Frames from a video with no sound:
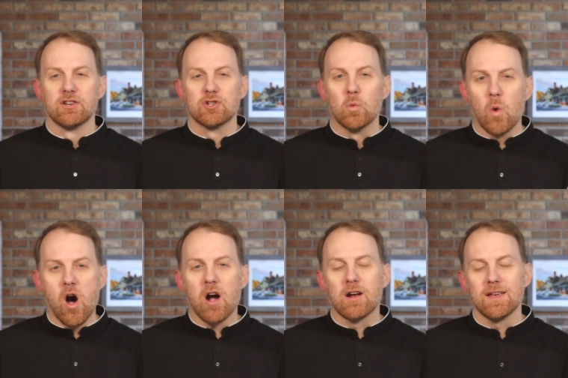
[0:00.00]
to
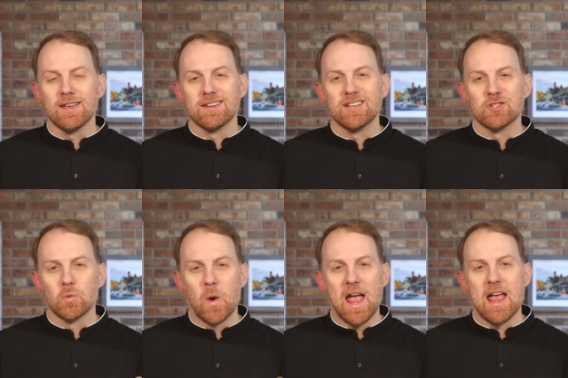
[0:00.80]
walk in his
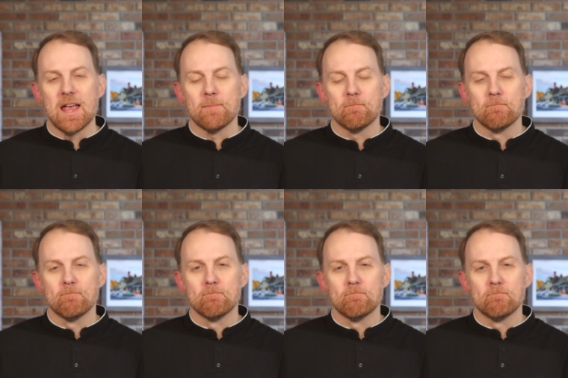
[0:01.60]
way,
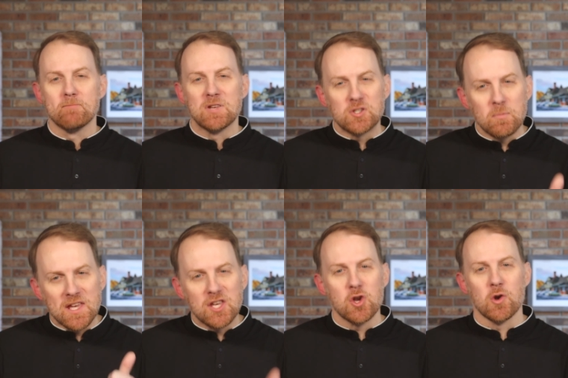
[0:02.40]
is to be
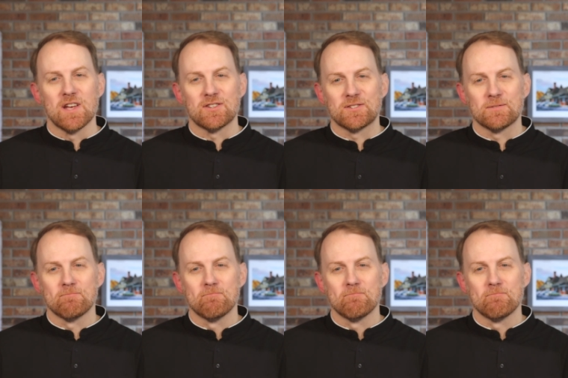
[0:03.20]
curious,